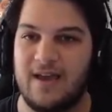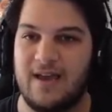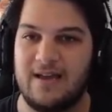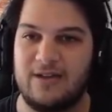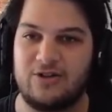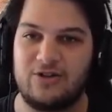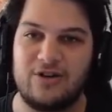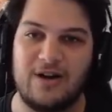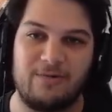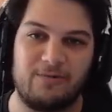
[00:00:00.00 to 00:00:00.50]

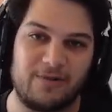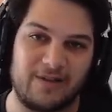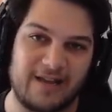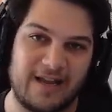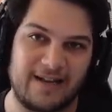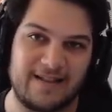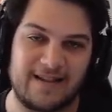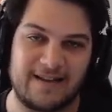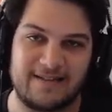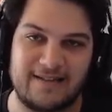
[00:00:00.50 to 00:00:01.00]
and you're not really
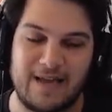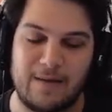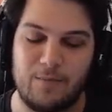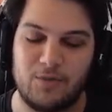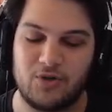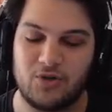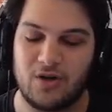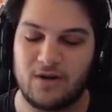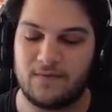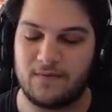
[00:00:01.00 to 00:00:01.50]
getting that
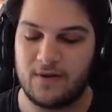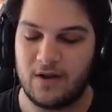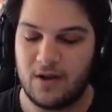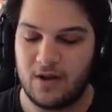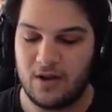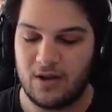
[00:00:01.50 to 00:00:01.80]
damage off.